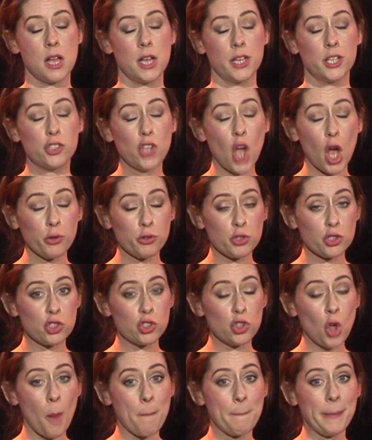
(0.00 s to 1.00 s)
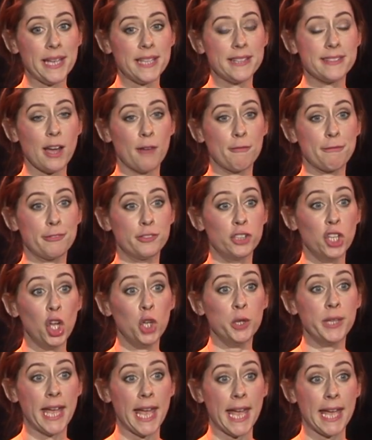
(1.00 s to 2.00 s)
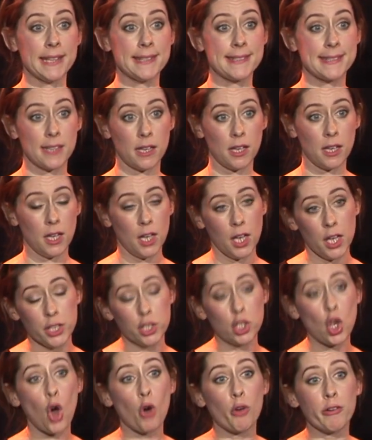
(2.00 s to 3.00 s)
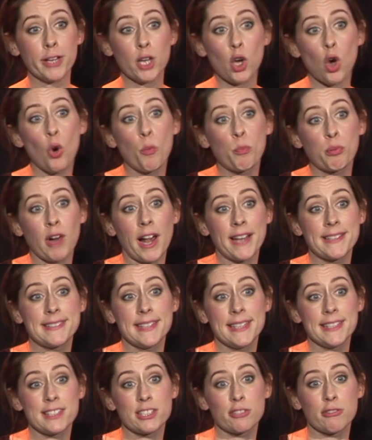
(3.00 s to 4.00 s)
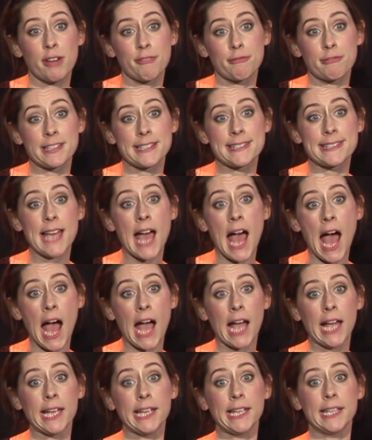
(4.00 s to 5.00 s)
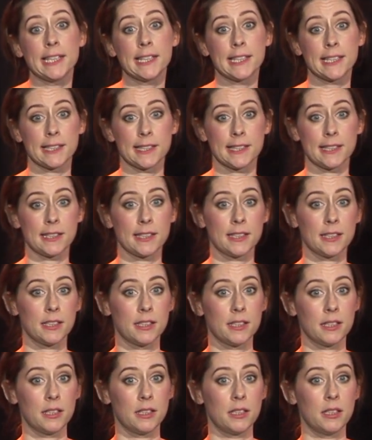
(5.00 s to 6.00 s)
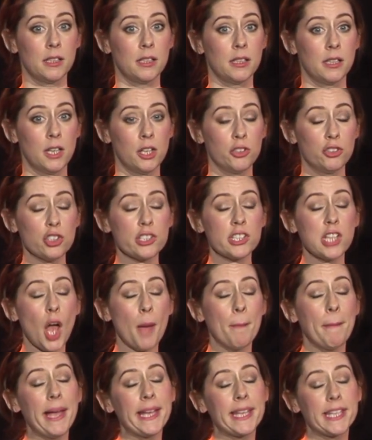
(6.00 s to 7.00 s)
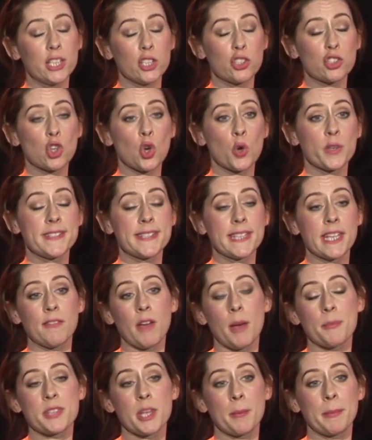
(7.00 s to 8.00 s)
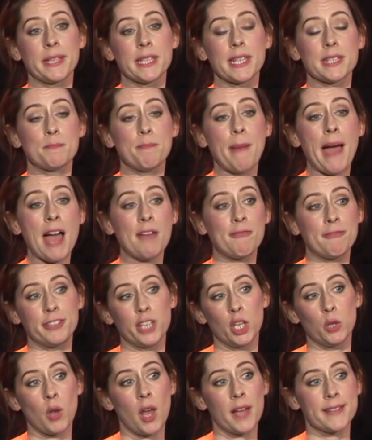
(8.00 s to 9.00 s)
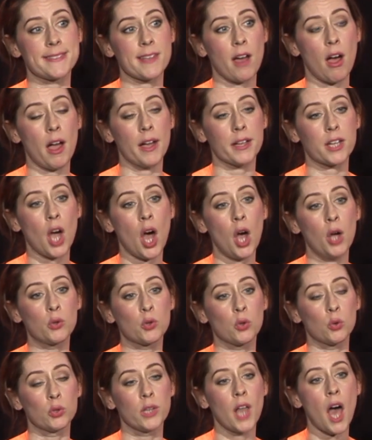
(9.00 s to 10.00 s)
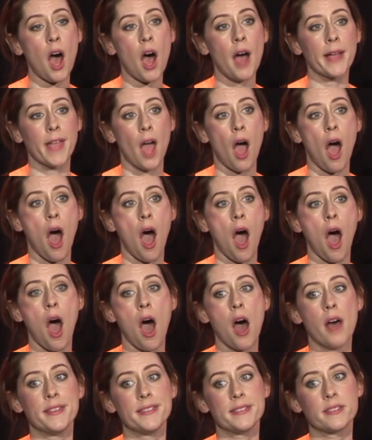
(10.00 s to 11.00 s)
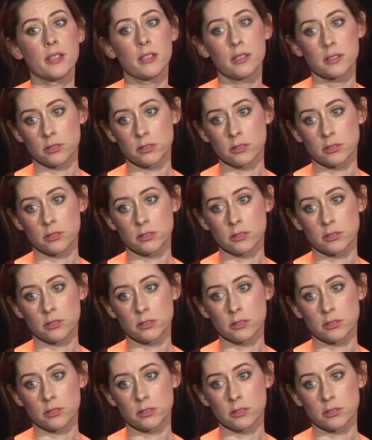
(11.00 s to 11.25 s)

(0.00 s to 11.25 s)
You don't just stop being dumb for New Year's. You got to incorporate it into your everyday. Just like making a choice to give up something that's bad for you, like Diet Coke or liars.